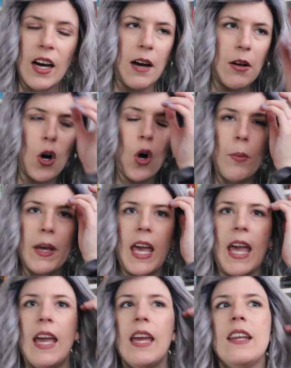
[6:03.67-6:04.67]
Uh, Cole
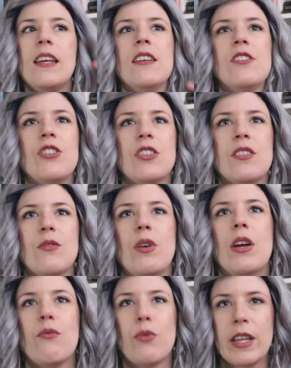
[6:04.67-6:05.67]
McCade is
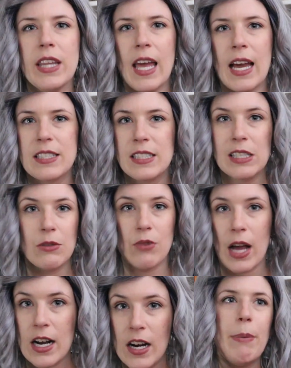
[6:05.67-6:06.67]
just a really excellent
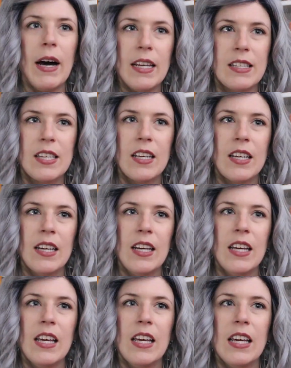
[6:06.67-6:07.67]
writer, but
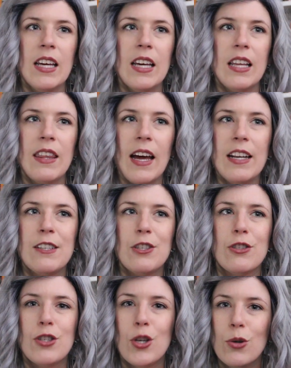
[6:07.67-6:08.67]
that is
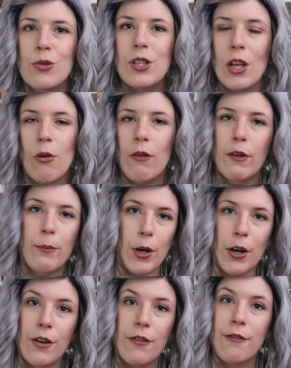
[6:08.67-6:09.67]
just too slow of a
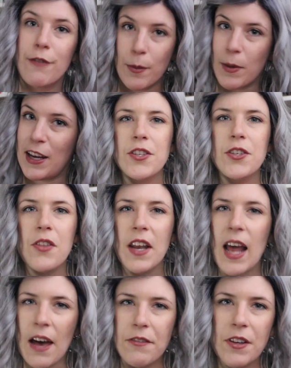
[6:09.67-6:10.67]
burn for So
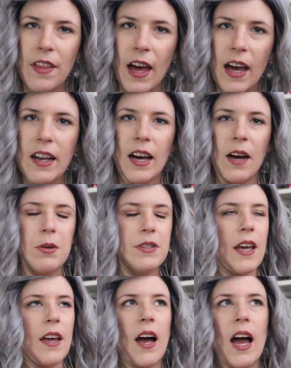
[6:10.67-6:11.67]
then after that, I was
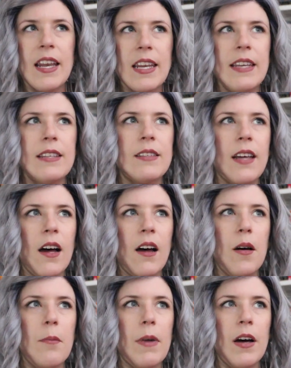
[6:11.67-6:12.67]
like, I need
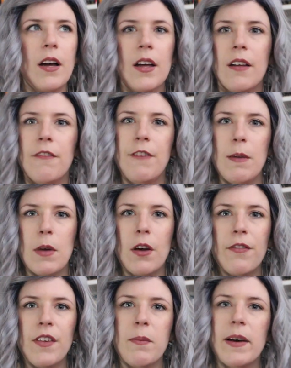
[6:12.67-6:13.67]
some
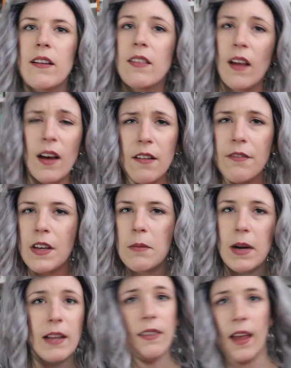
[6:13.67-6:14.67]
female-female love in
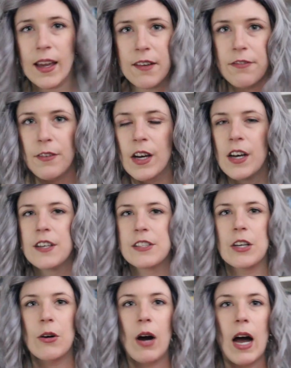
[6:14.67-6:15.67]
my life.
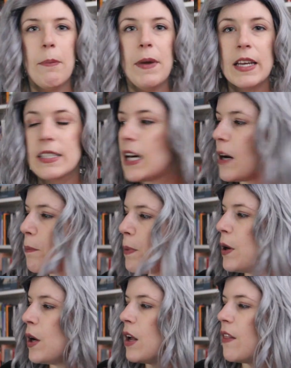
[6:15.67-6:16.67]
So I picked up
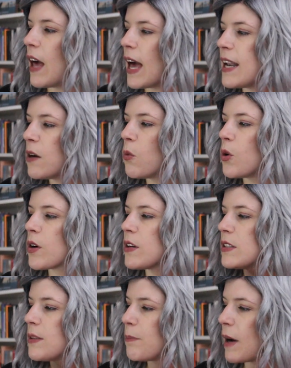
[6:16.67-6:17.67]
The Henna
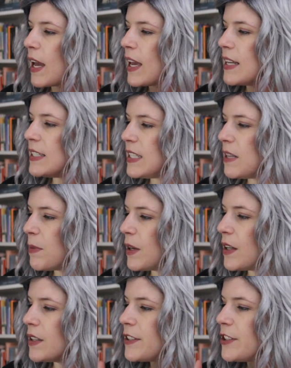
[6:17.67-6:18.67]
Wars by
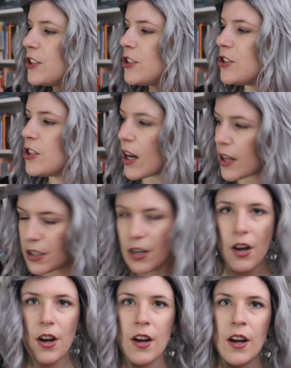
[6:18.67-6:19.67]
Adiba
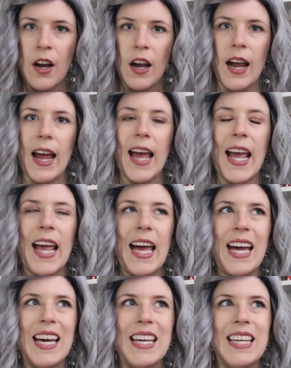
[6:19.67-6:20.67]
Jaigirdar,
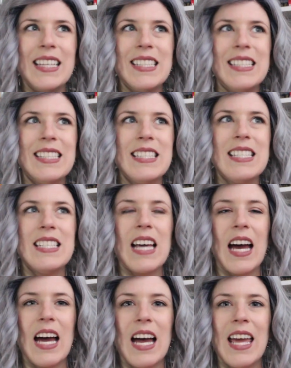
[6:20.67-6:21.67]
and
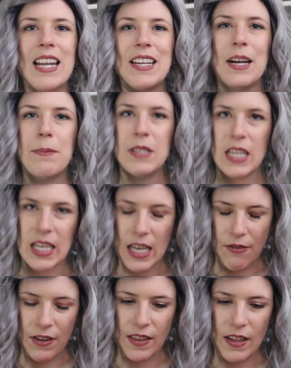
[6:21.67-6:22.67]
I ended up
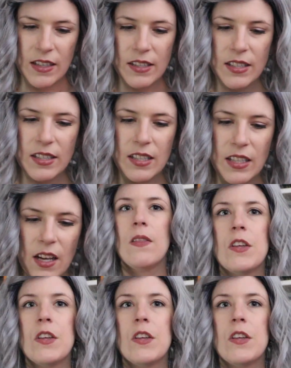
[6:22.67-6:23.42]
DNFing this.